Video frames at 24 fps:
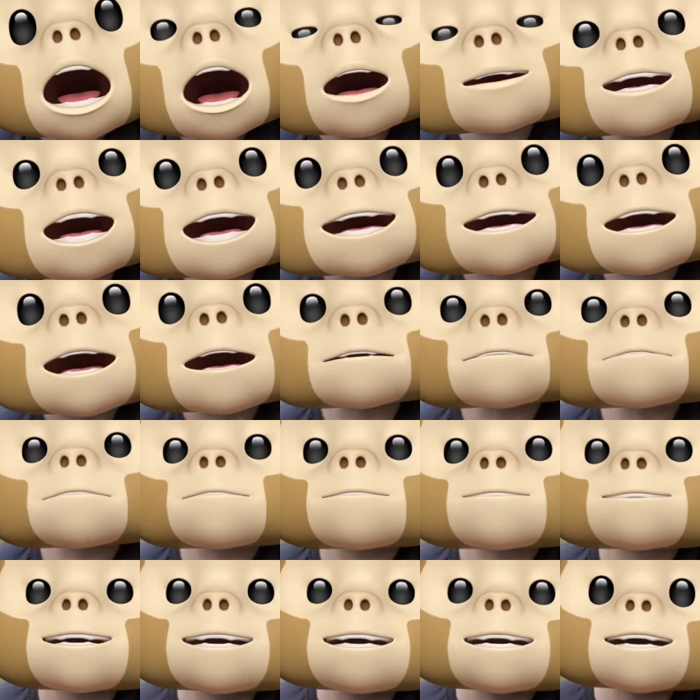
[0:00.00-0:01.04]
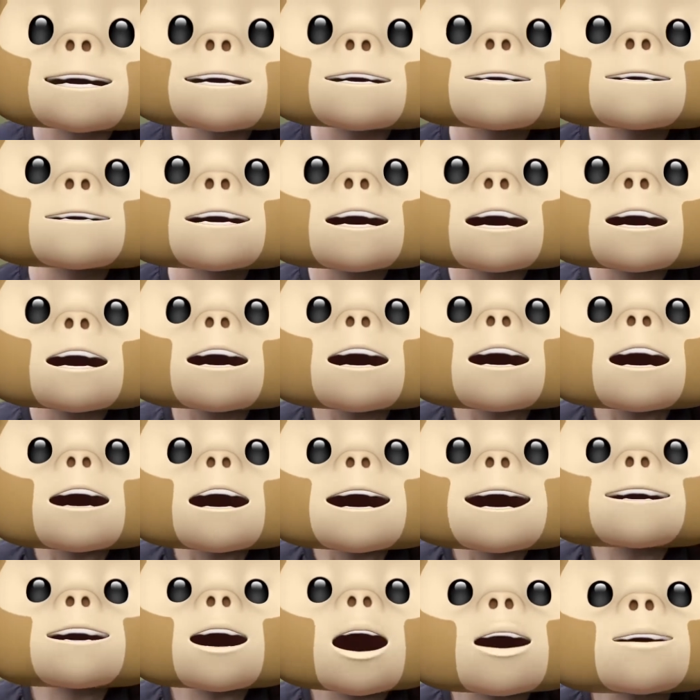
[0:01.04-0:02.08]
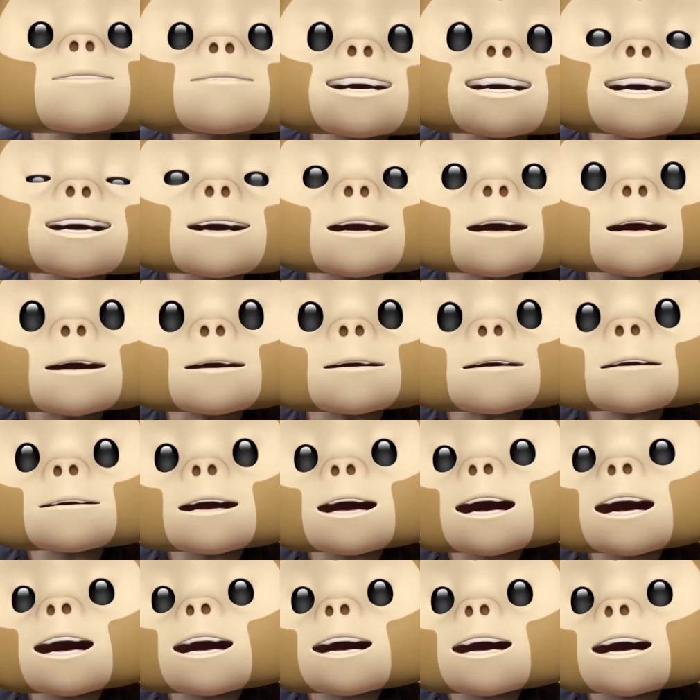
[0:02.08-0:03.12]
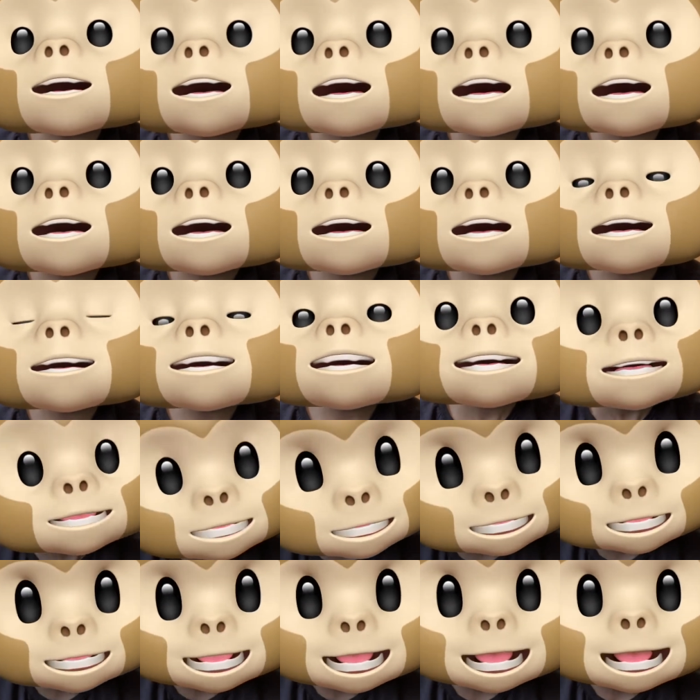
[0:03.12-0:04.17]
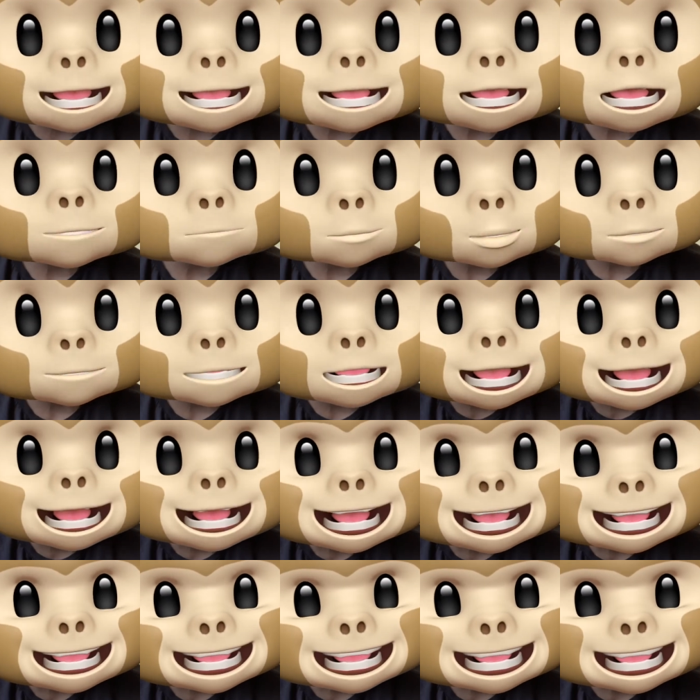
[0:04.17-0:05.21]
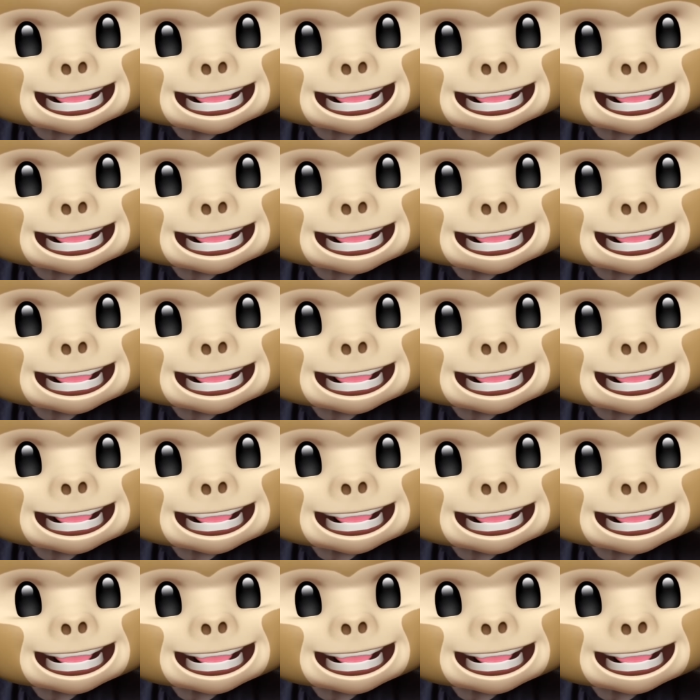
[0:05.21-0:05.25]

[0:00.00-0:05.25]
Okay. And also, uh, still in the 80s movie